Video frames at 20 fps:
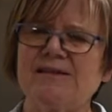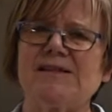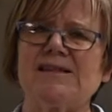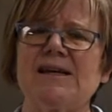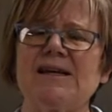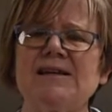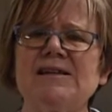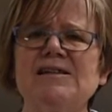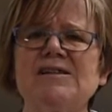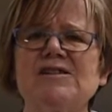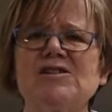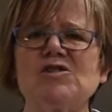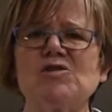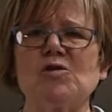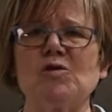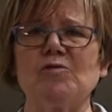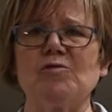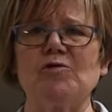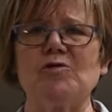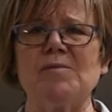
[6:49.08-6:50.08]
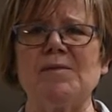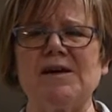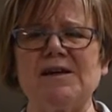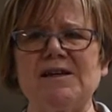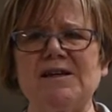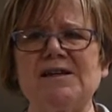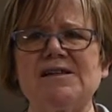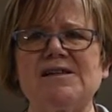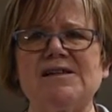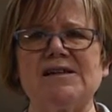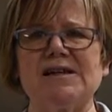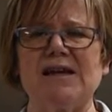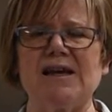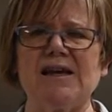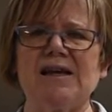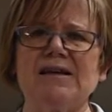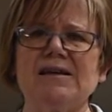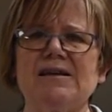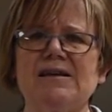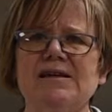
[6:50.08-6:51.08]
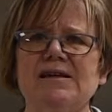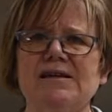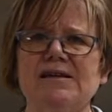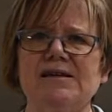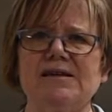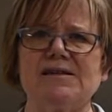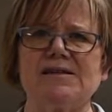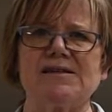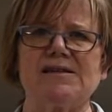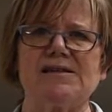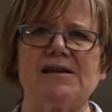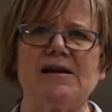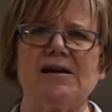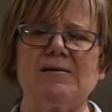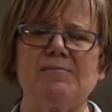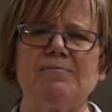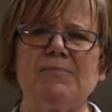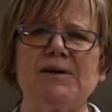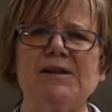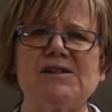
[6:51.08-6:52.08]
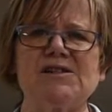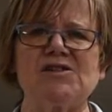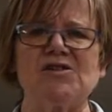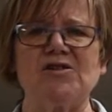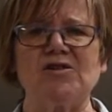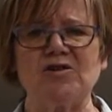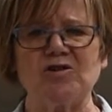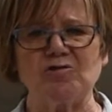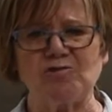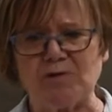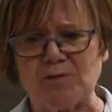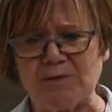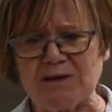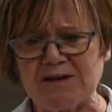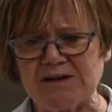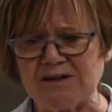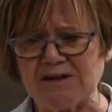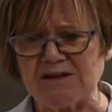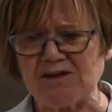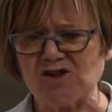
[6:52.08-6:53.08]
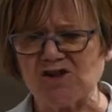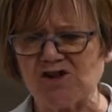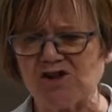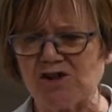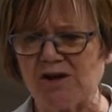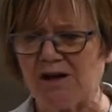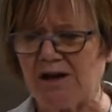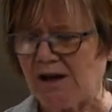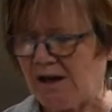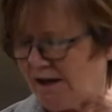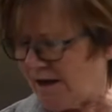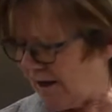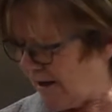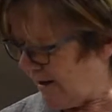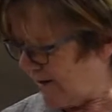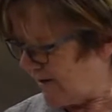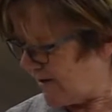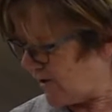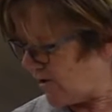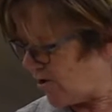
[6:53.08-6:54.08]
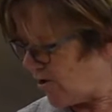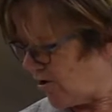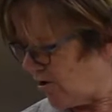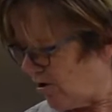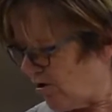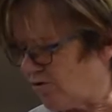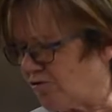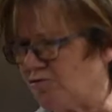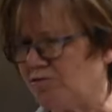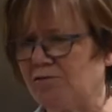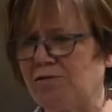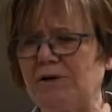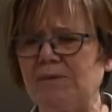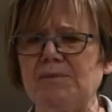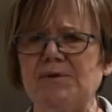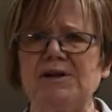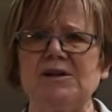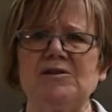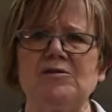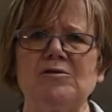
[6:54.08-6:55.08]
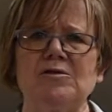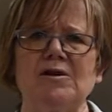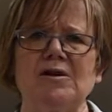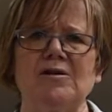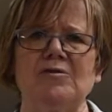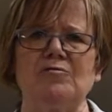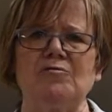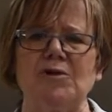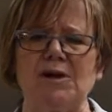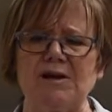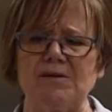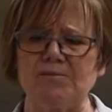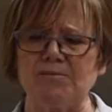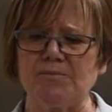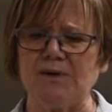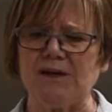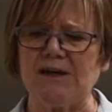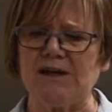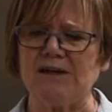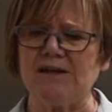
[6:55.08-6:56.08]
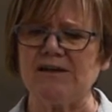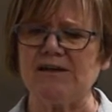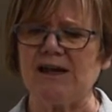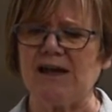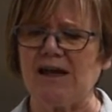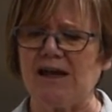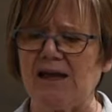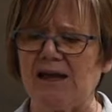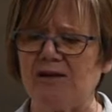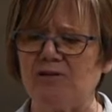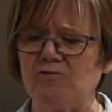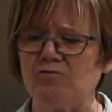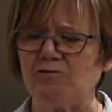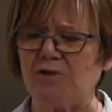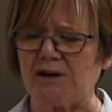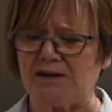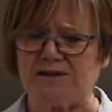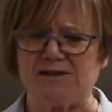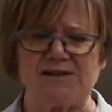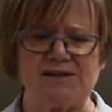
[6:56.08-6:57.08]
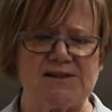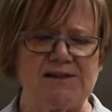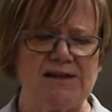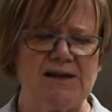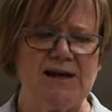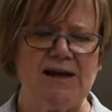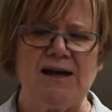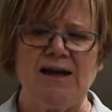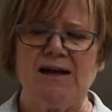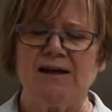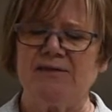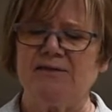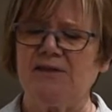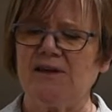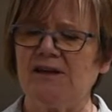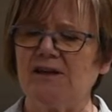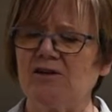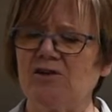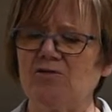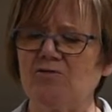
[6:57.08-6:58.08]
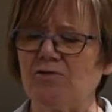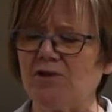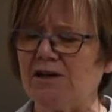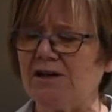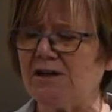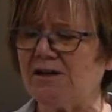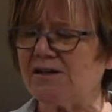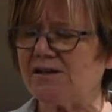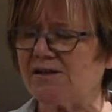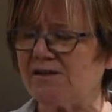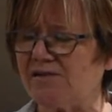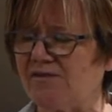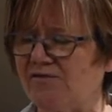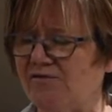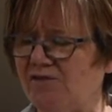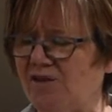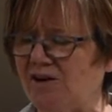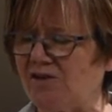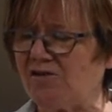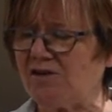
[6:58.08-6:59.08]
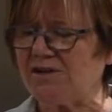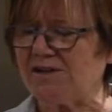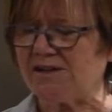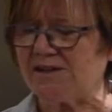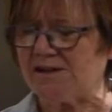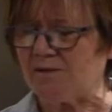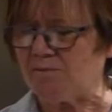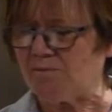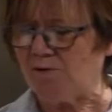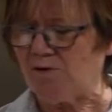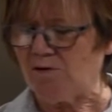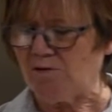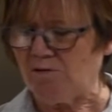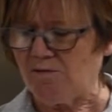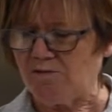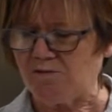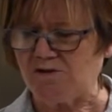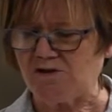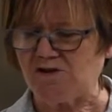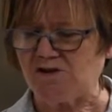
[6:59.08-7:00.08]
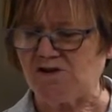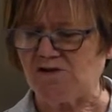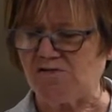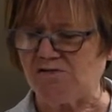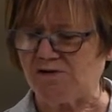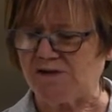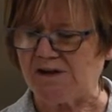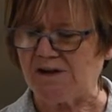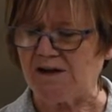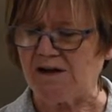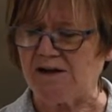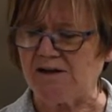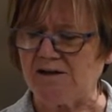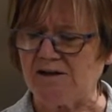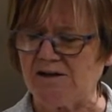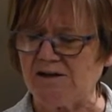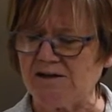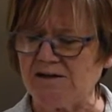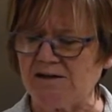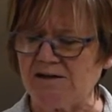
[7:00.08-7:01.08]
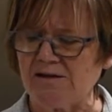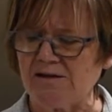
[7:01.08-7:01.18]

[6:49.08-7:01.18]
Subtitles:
second dish that we're making today is based on a Caribbean dish, and it's called Caribbean red bean and rice. The ingredients are fairly simple. We're just using onion,